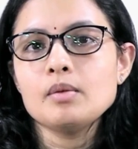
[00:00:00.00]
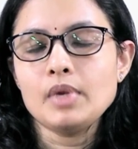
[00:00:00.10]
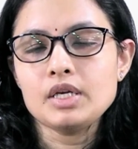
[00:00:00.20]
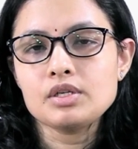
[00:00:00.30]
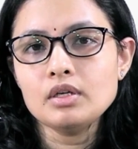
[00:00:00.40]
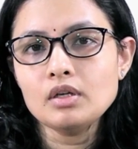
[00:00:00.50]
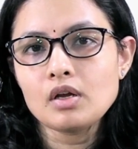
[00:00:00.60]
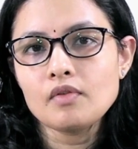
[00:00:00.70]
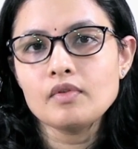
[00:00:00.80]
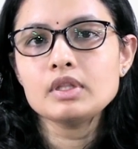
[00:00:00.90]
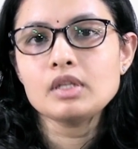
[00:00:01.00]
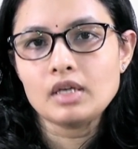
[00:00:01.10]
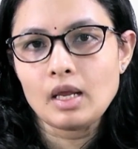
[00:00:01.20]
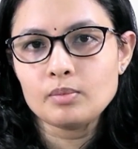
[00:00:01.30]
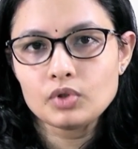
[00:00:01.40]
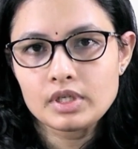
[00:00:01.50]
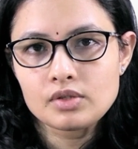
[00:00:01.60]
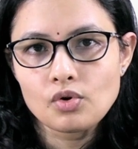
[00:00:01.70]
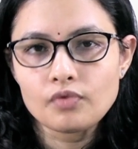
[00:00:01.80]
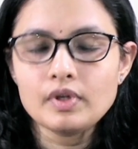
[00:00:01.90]
patient with
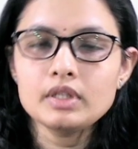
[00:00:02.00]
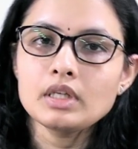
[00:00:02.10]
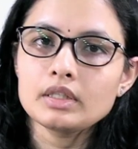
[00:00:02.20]
lipodystrophy in